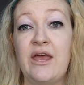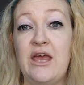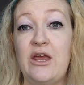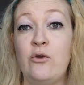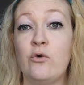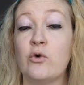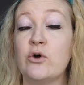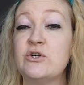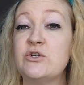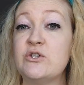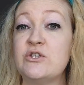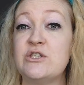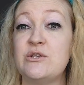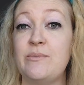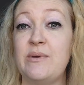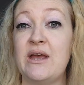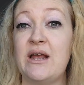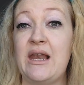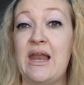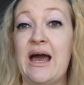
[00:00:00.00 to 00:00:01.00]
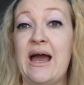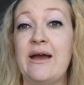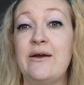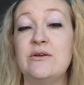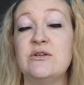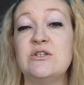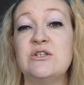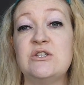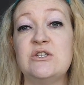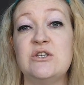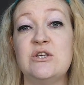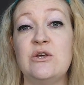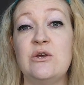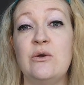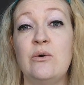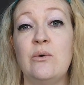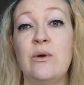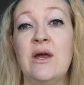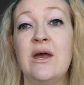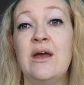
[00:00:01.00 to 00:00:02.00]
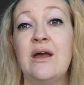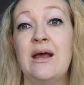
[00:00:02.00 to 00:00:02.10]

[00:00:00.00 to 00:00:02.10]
in order to be allowed to